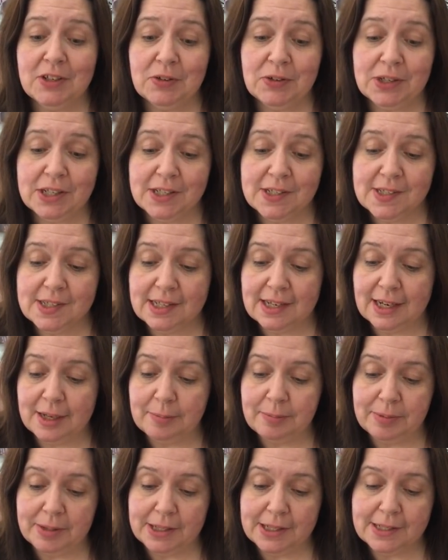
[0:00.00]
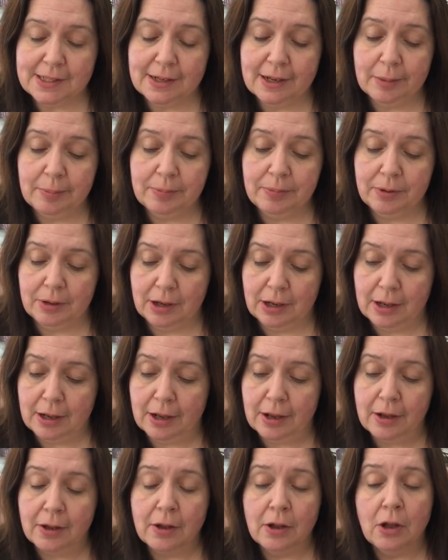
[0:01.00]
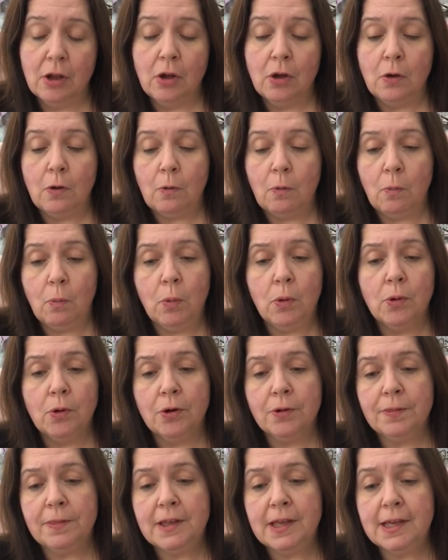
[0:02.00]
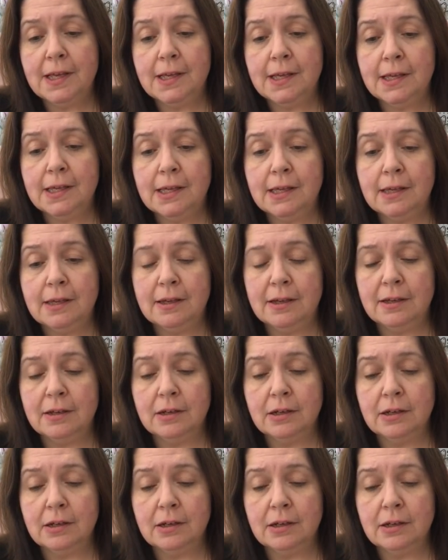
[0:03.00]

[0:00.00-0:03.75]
goodies that I picked up were the